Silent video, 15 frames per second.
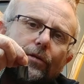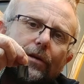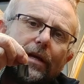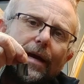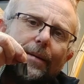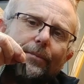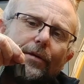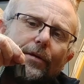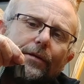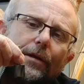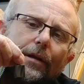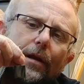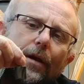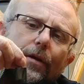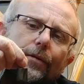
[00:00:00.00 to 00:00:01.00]
comes under
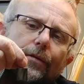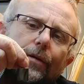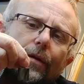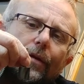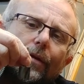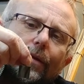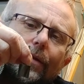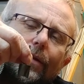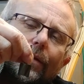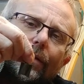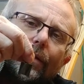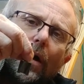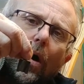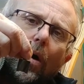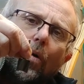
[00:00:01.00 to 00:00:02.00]
load, the
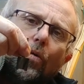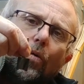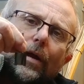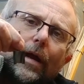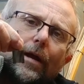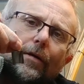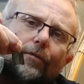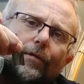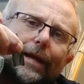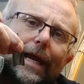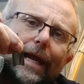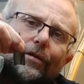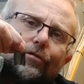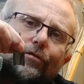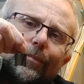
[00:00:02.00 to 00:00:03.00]
whole
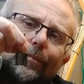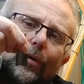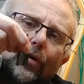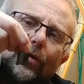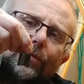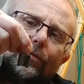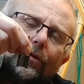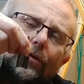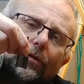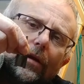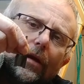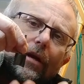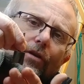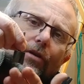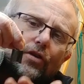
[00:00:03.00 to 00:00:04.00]
gantry moves and
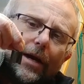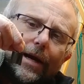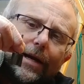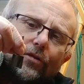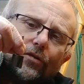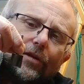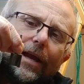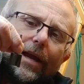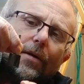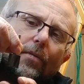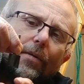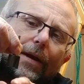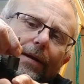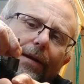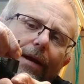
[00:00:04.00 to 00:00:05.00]
changes angle.
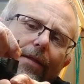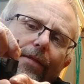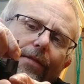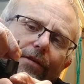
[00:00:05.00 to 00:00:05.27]
And now this